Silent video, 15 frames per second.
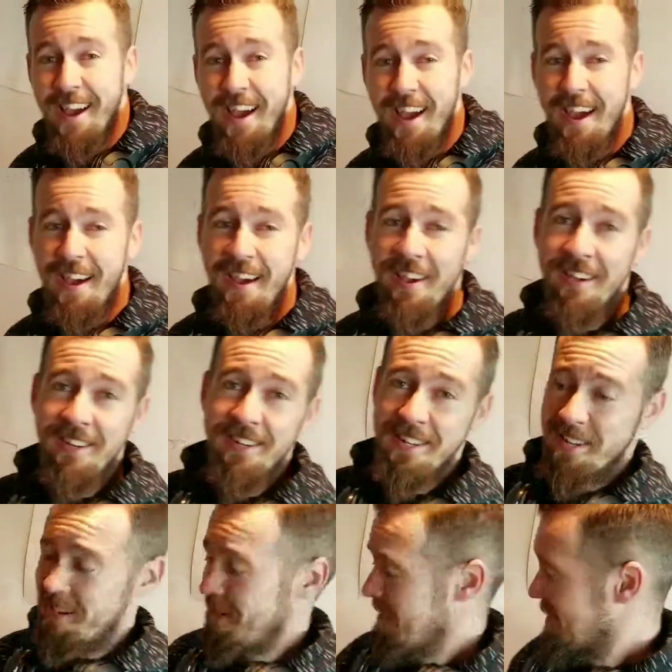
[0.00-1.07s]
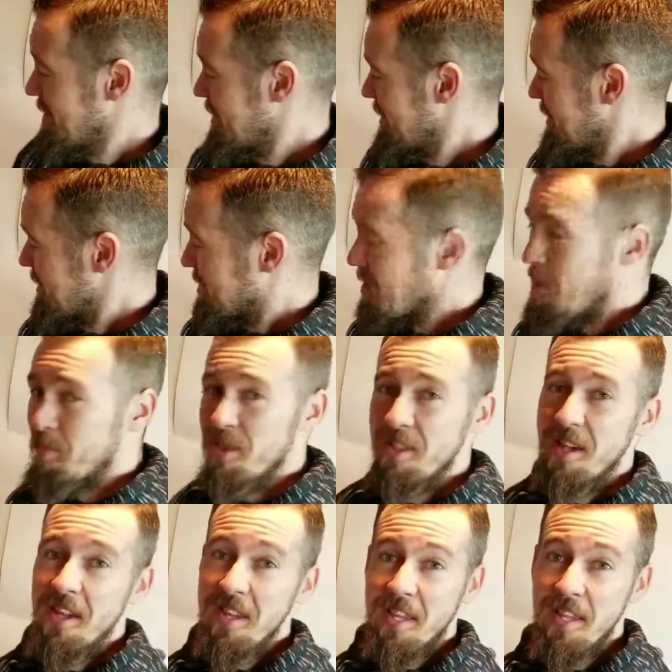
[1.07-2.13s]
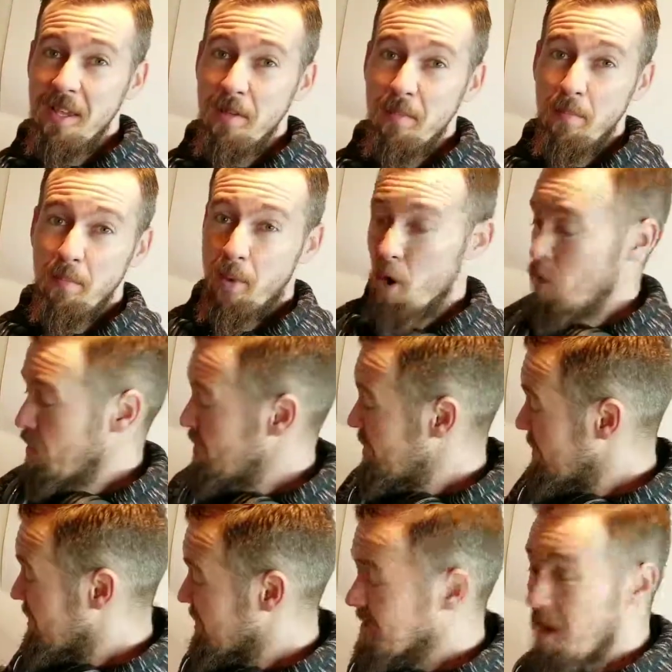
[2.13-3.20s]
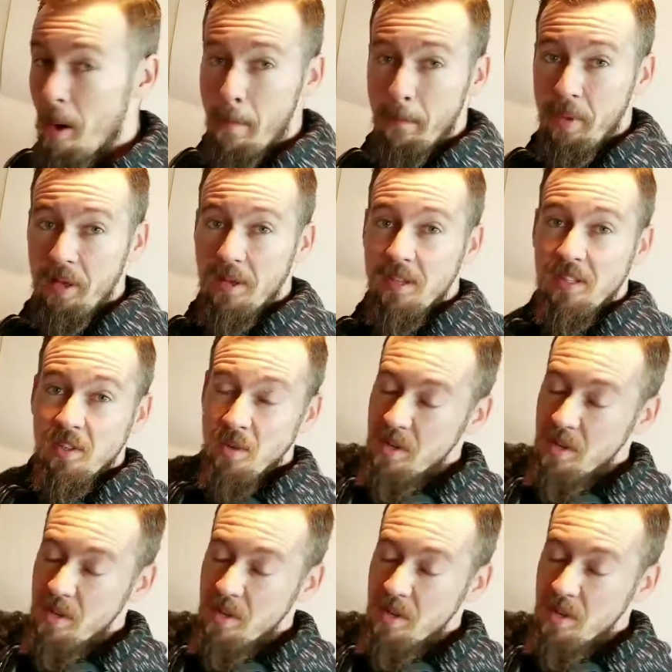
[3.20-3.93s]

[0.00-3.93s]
and tell me that he'd broken the sump. So